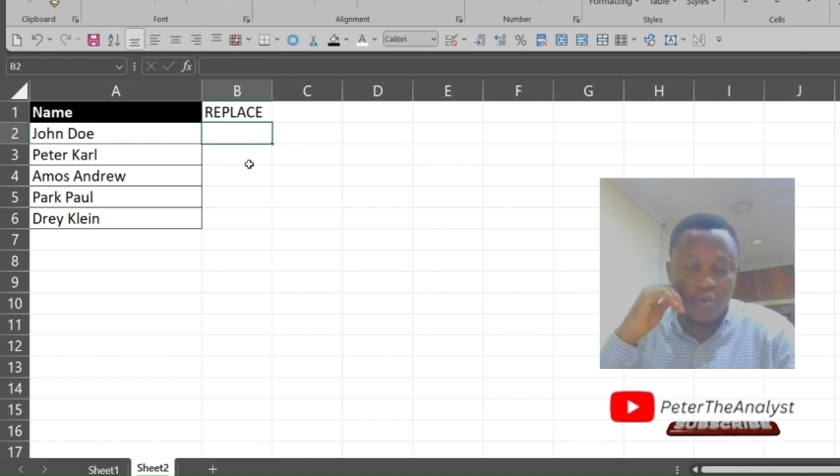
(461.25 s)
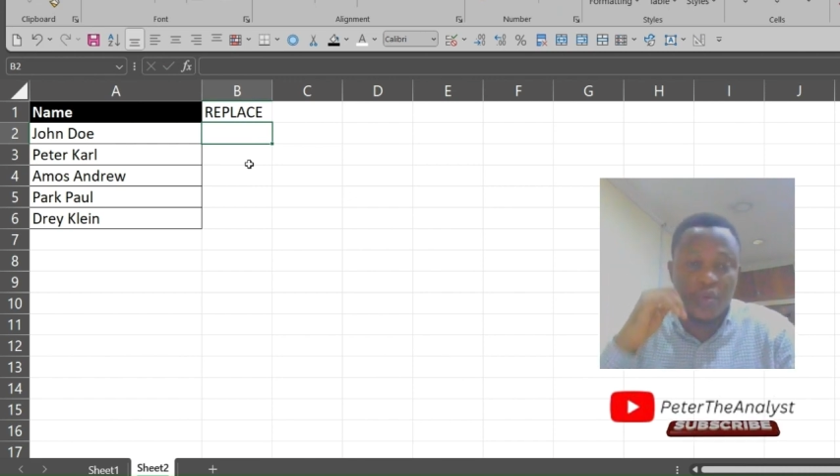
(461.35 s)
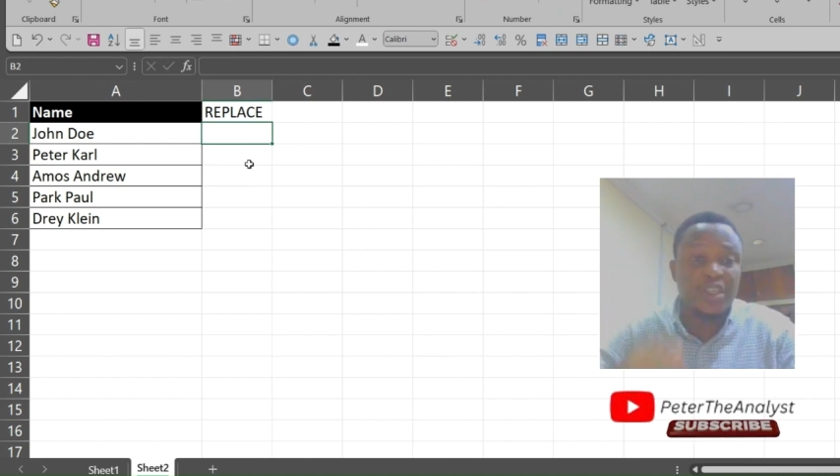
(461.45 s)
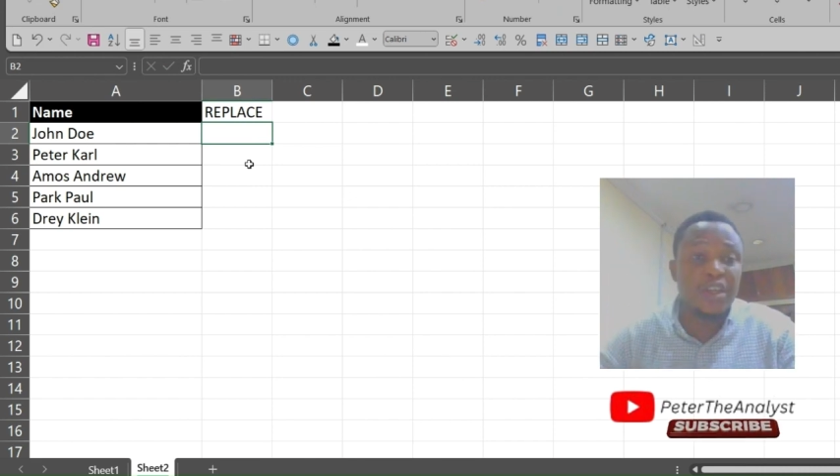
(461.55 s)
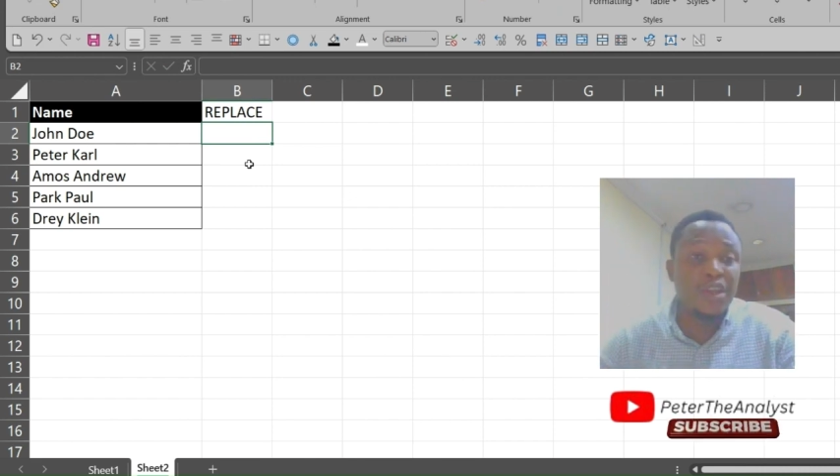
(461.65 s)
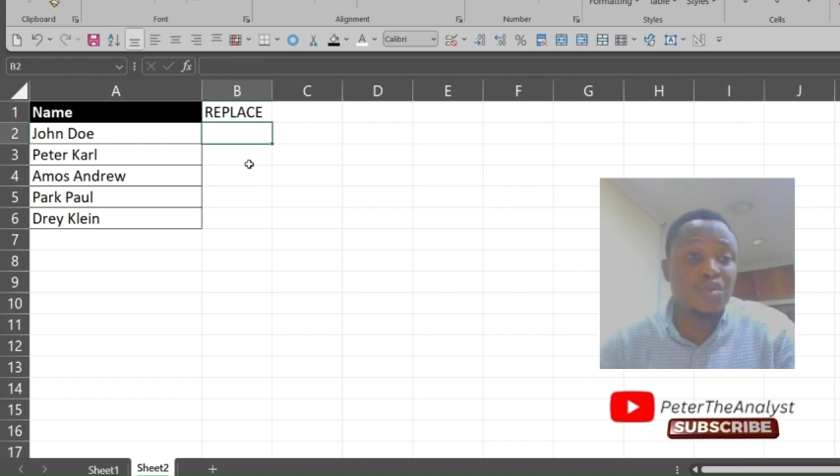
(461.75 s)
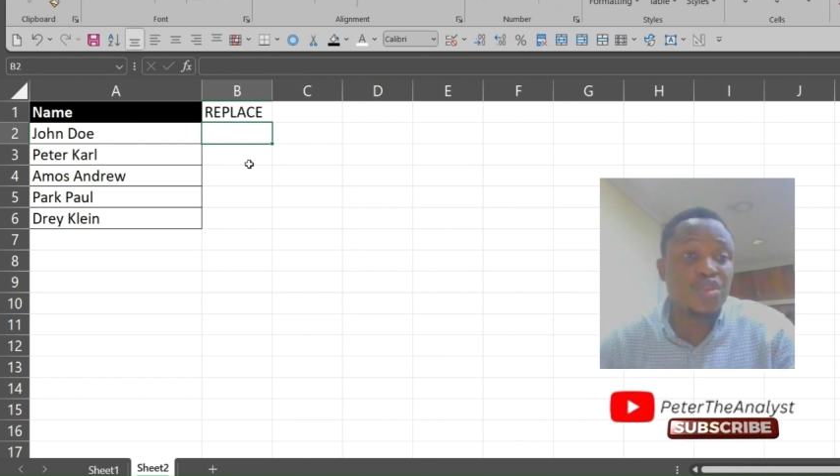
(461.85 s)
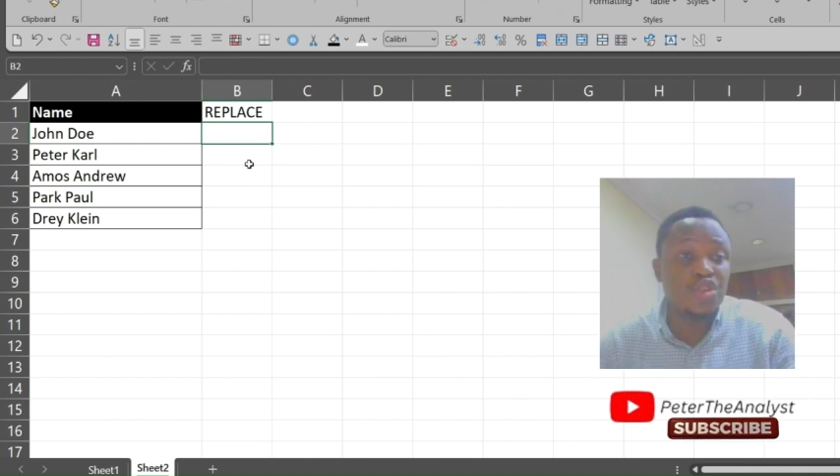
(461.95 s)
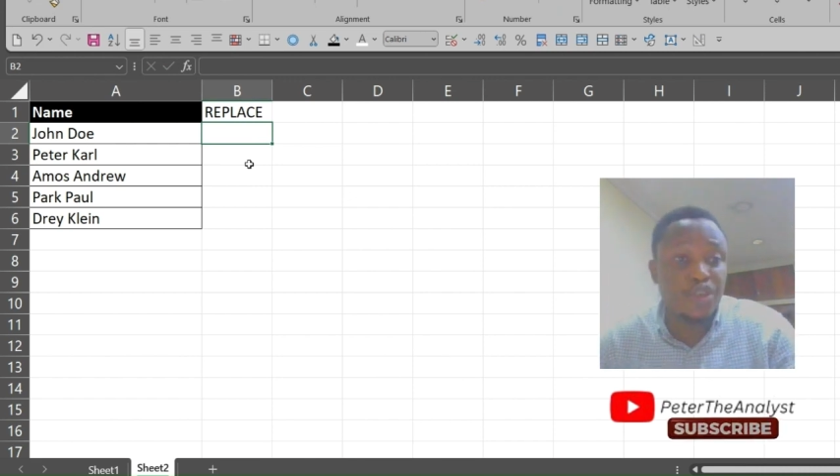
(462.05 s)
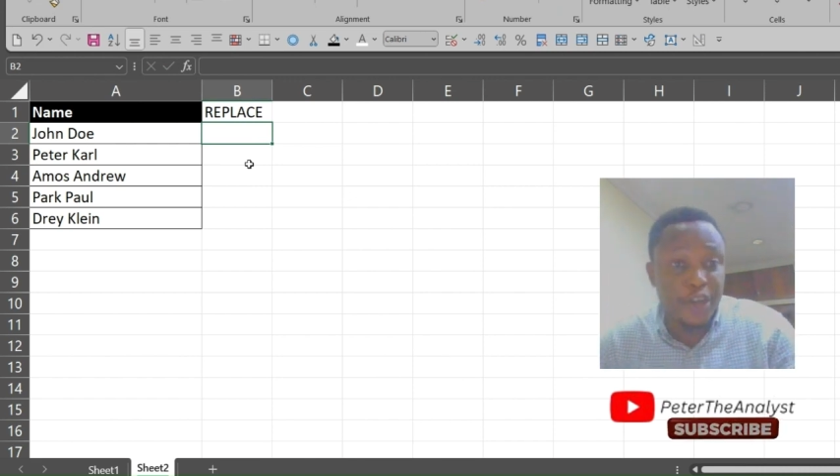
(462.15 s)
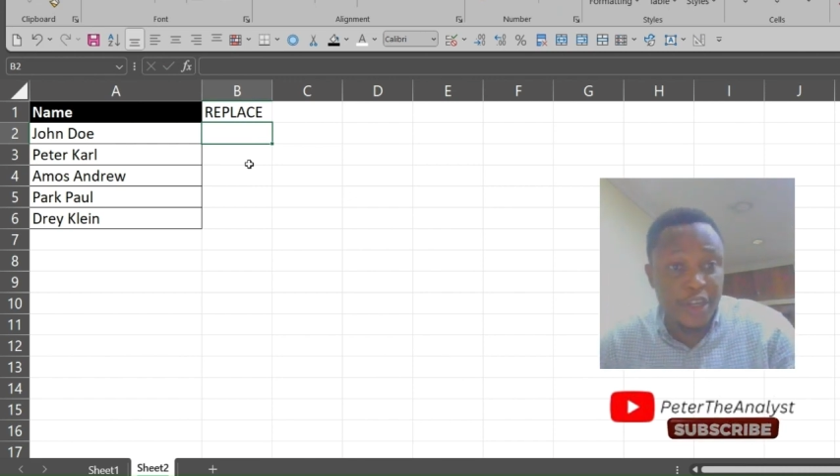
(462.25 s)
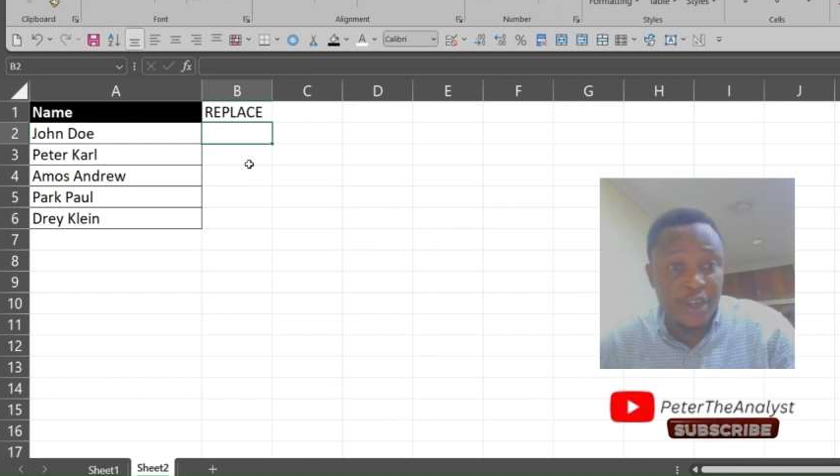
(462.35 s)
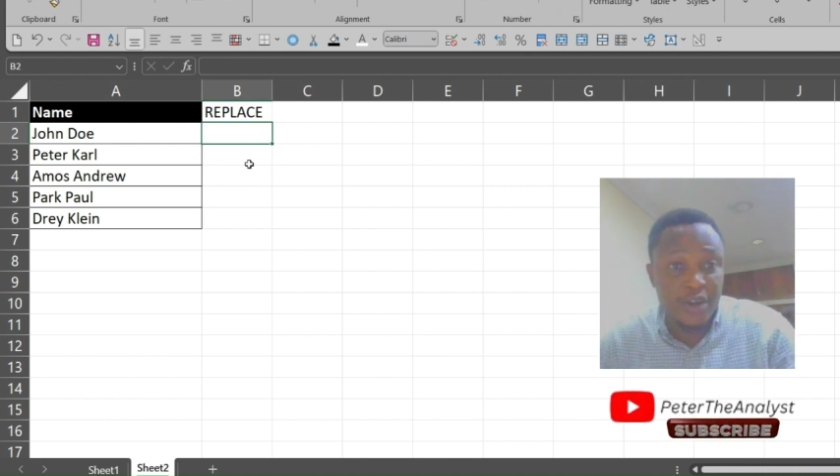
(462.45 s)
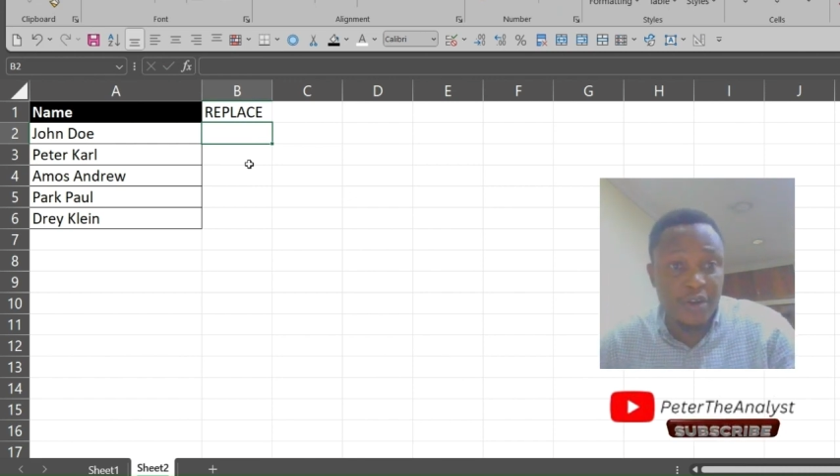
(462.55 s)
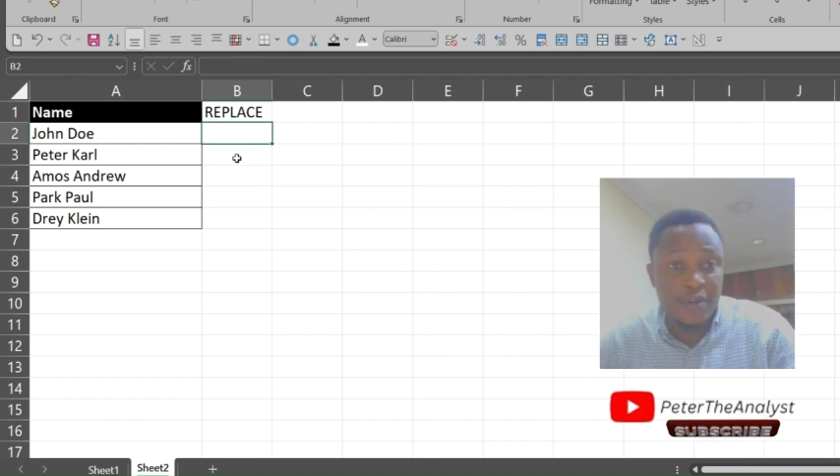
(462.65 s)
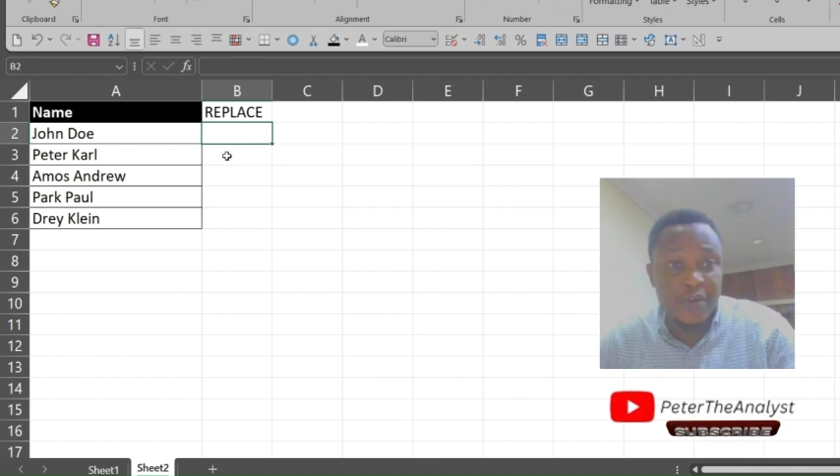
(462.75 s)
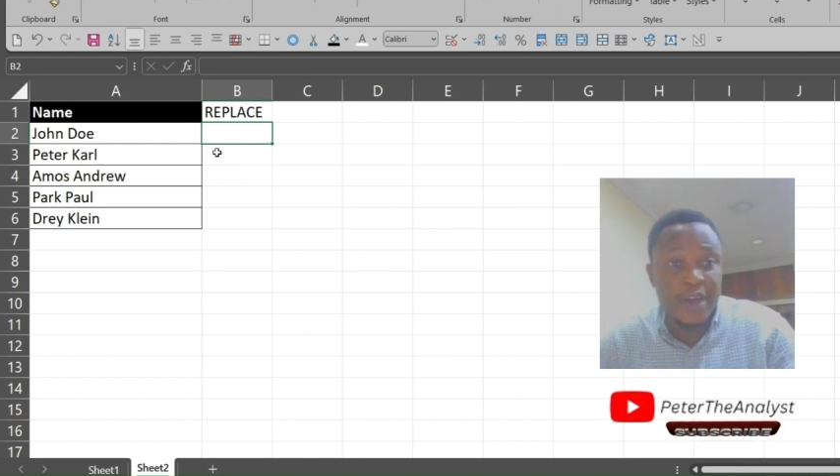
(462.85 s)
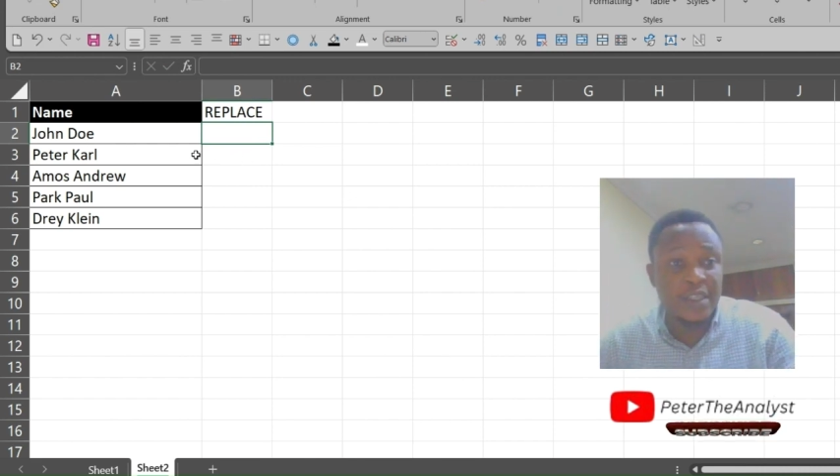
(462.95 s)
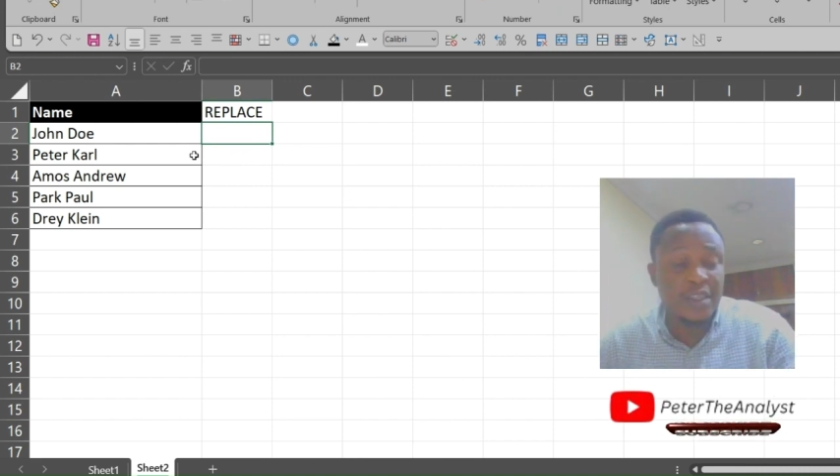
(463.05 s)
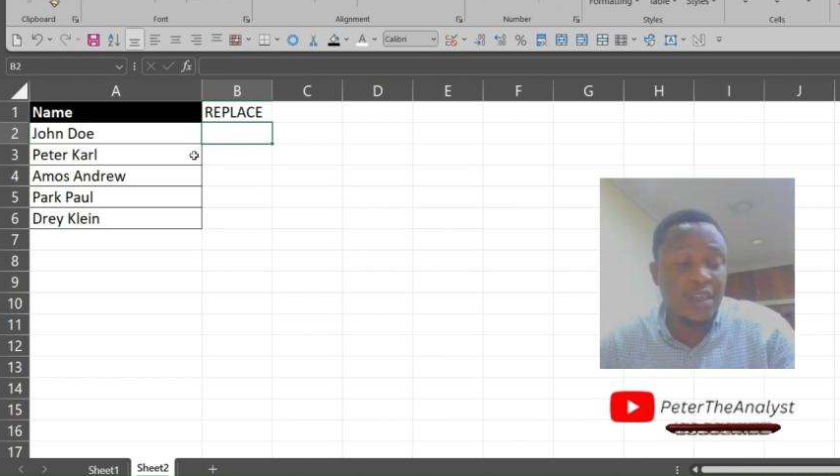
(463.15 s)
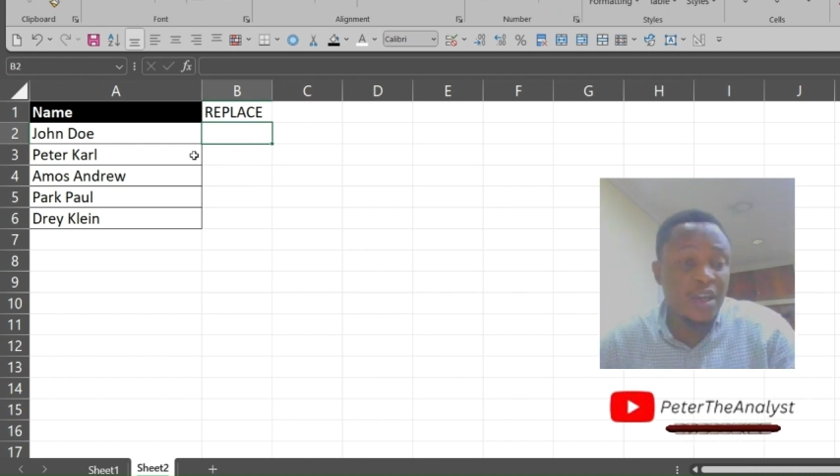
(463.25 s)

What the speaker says: with a new string. All right.